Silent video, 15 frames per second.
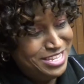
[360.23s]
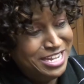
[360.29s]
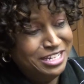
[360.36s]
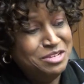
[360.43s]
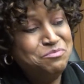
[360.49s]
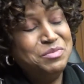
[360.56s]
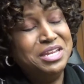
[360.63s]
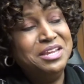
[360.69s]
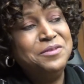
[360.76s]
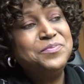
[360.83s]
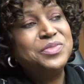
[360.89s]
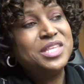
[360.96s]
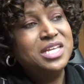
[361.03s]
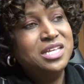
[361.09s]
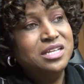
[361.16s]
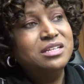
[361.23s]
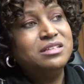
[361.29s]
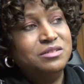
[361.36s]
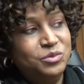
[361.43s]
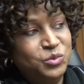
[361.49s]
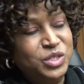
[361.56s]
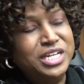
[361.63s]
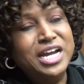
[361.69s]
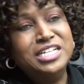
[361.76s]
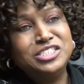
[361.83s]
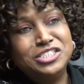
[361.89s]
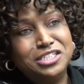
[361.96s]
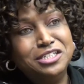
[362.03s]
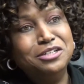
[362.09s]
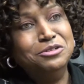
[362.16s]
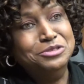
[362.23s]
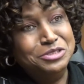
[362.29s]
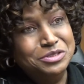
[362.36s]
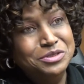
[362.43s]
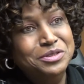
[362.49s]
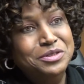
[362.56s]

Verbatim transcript: telling me, "We got you, coach."